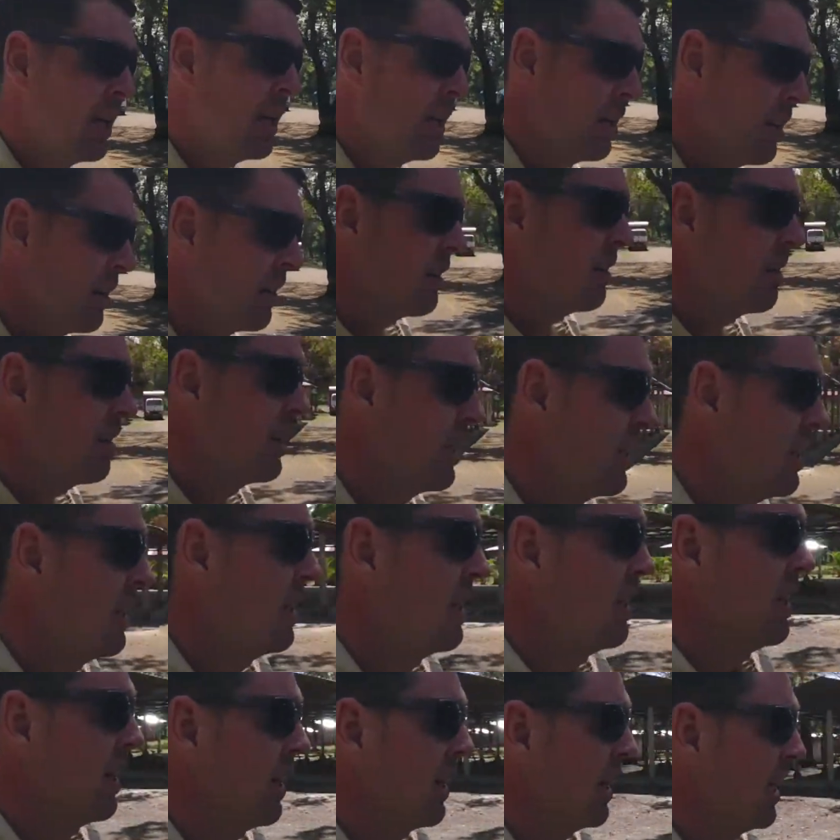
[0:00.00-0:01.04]
here,
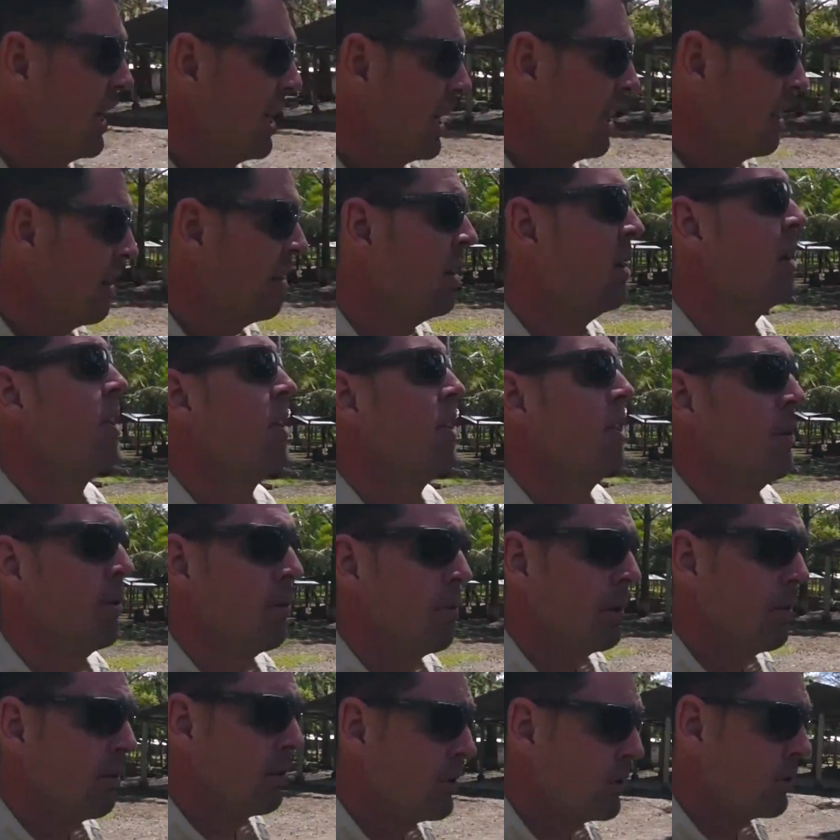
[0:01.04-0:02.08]
and the
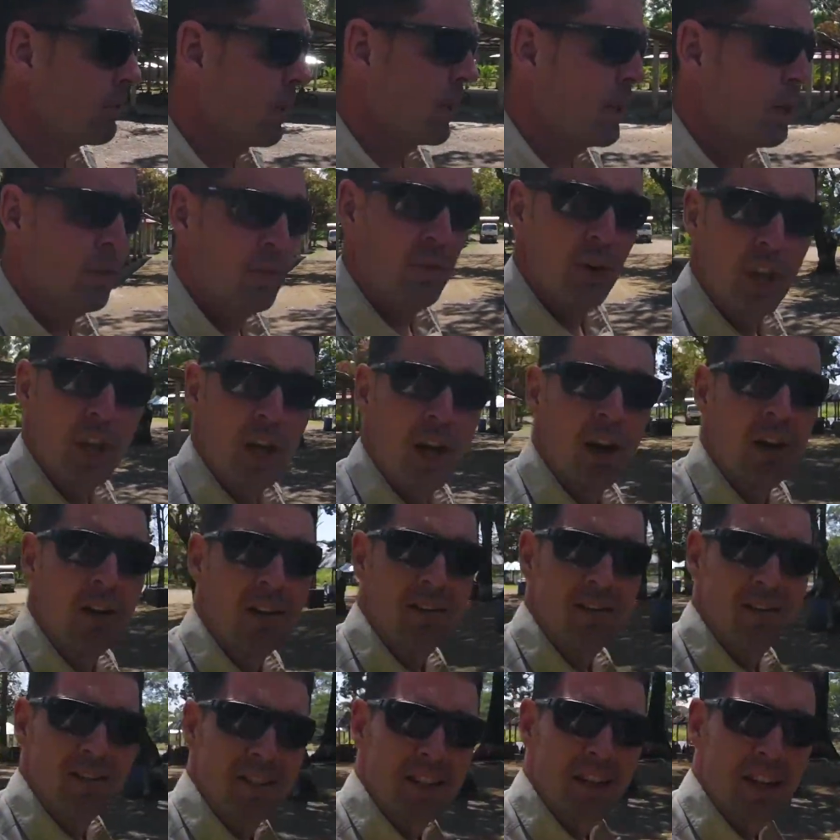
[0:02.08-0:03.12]
river's right over there.
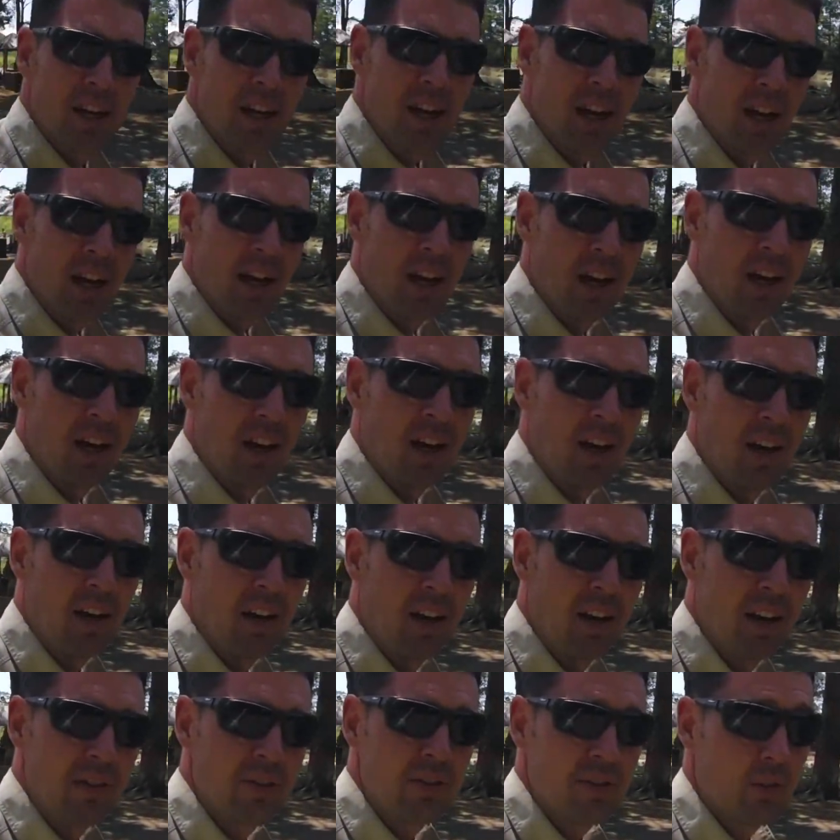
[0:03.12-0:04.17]

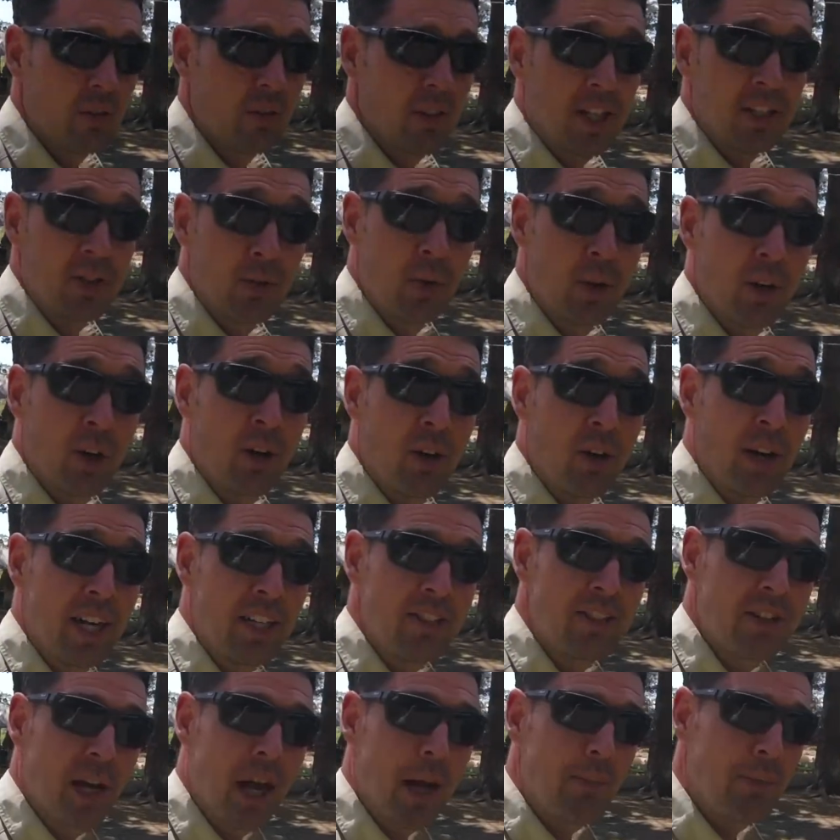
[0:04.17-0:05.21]
So that's what our
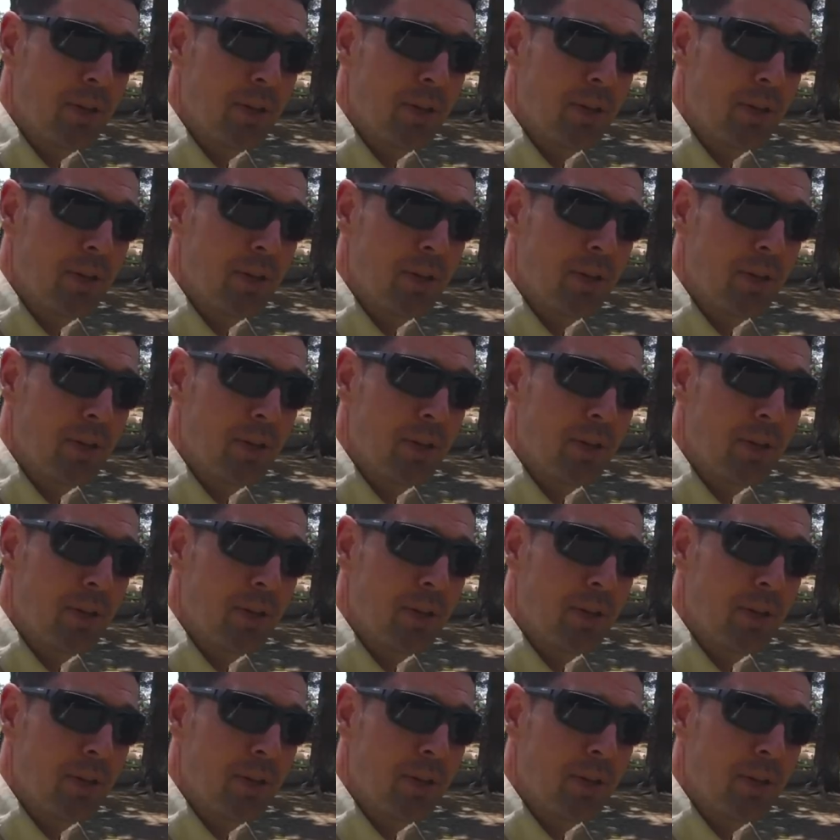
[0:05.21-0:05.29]
next stop